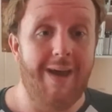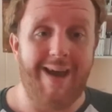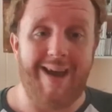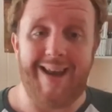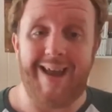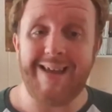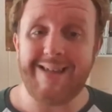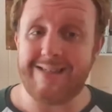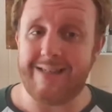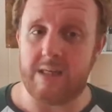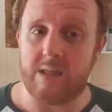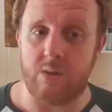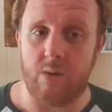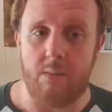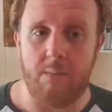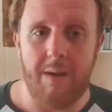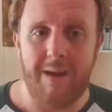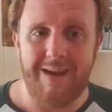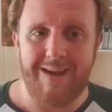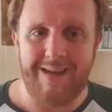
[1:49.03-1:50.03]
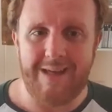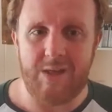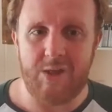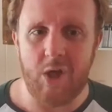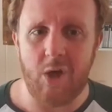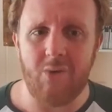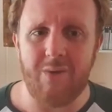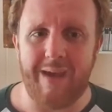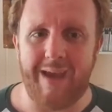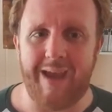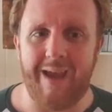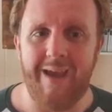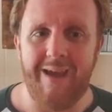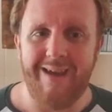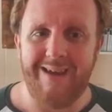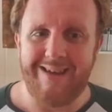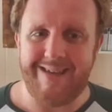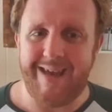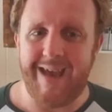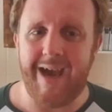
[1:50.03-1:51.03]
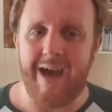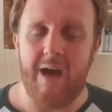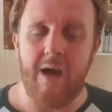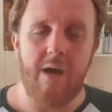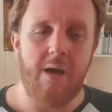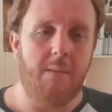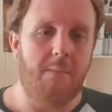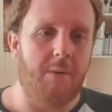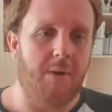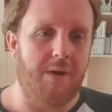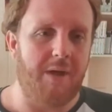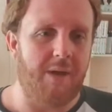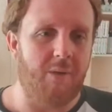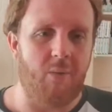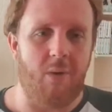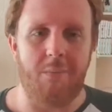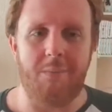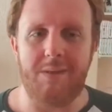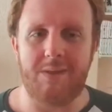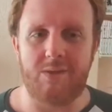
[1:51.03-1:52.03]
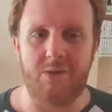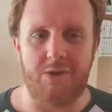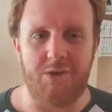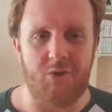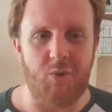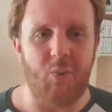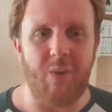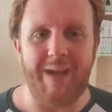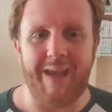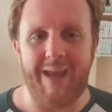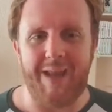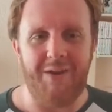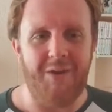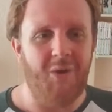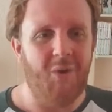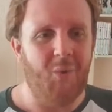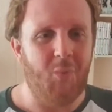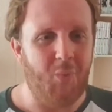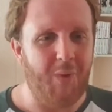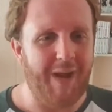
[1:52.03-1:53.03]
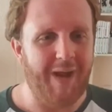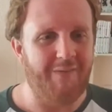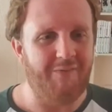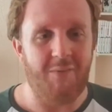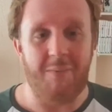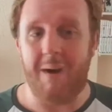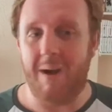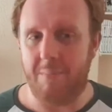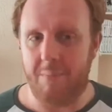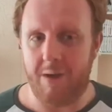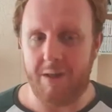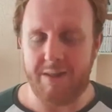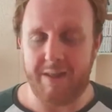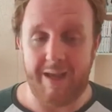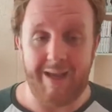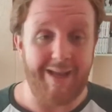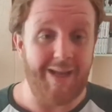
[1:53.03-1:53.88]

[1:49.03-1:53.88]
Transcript: And I said to him, in joking, yeah, but it won't be as good as the weekend we had for my birthday.